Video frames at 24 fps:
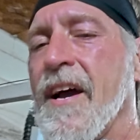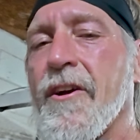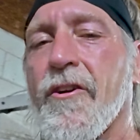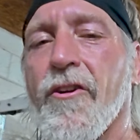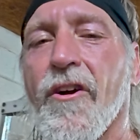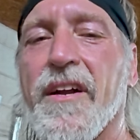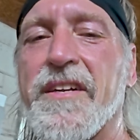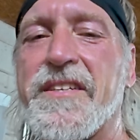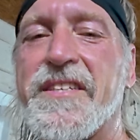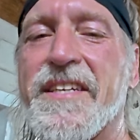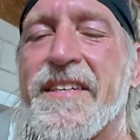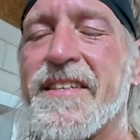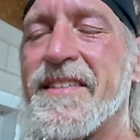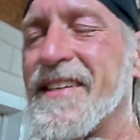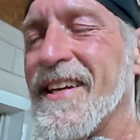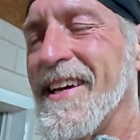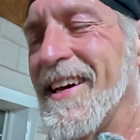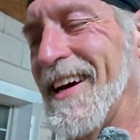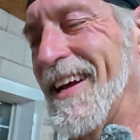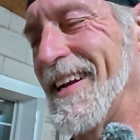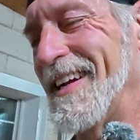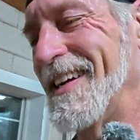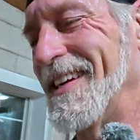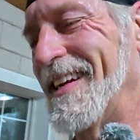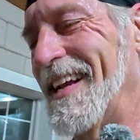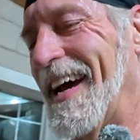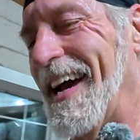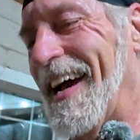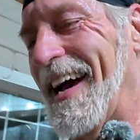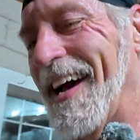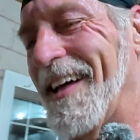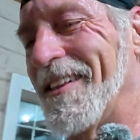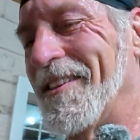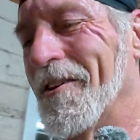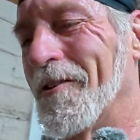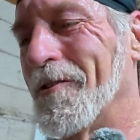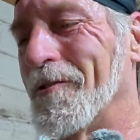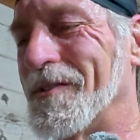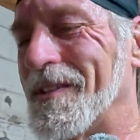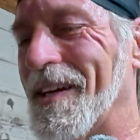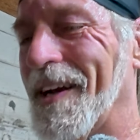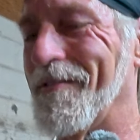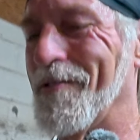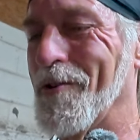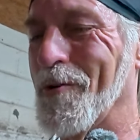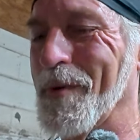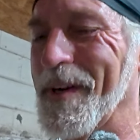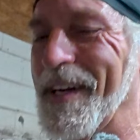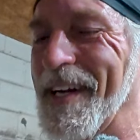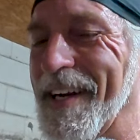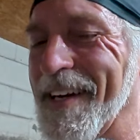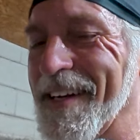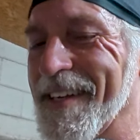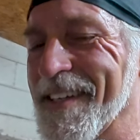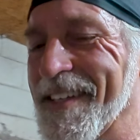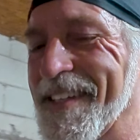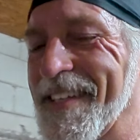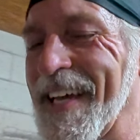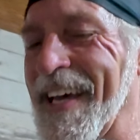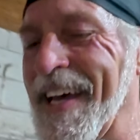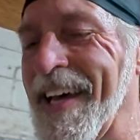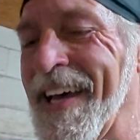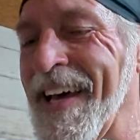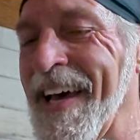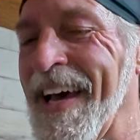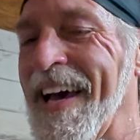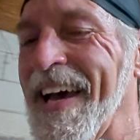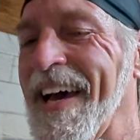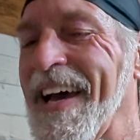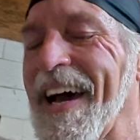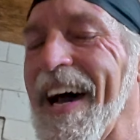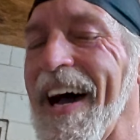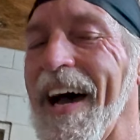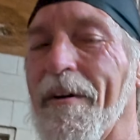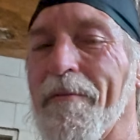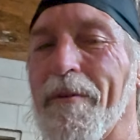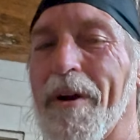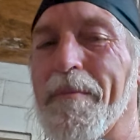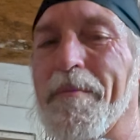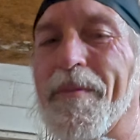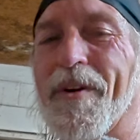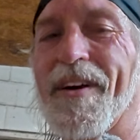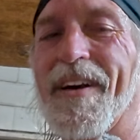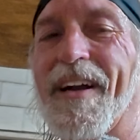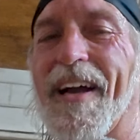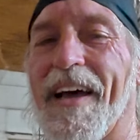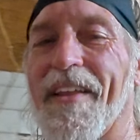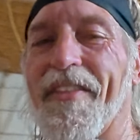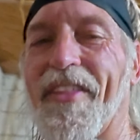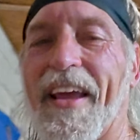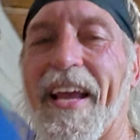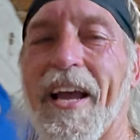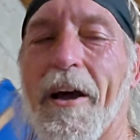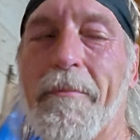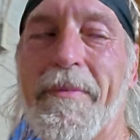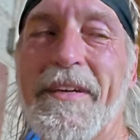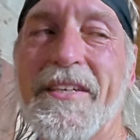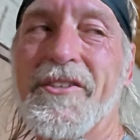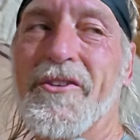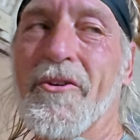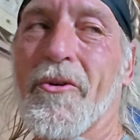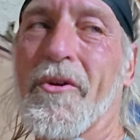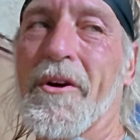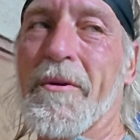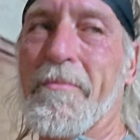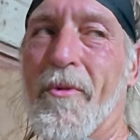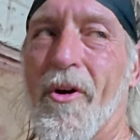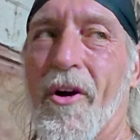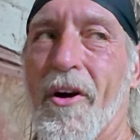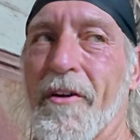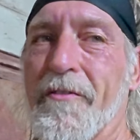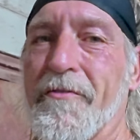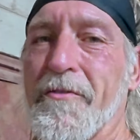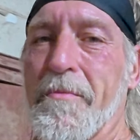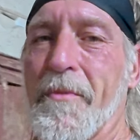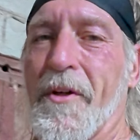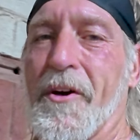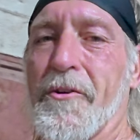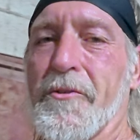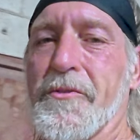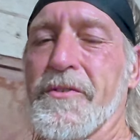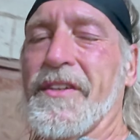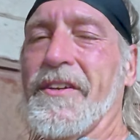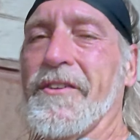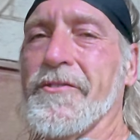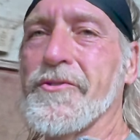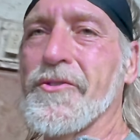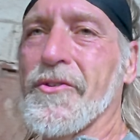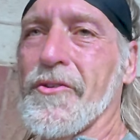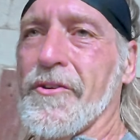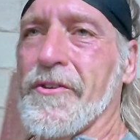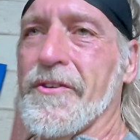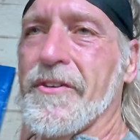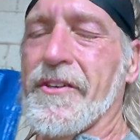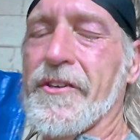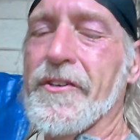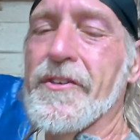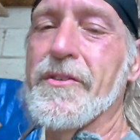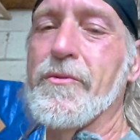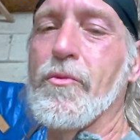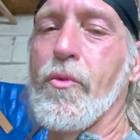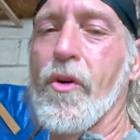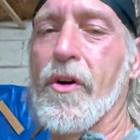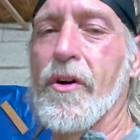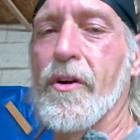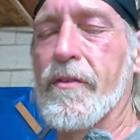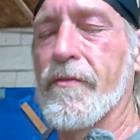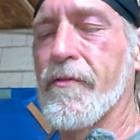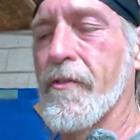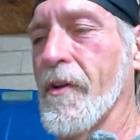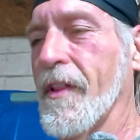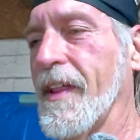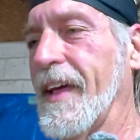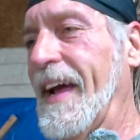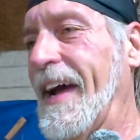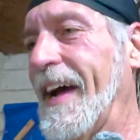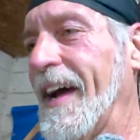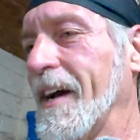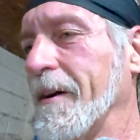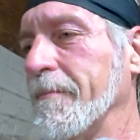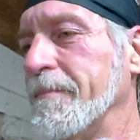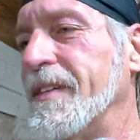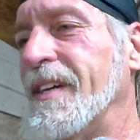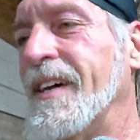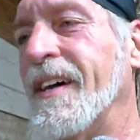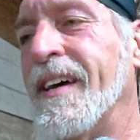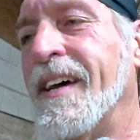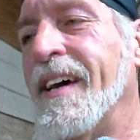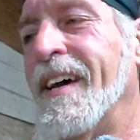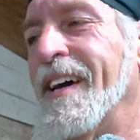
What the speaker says: crunches, I need to add those every week because I think I'll be sore tomorrow from those. Those are good work for the abs.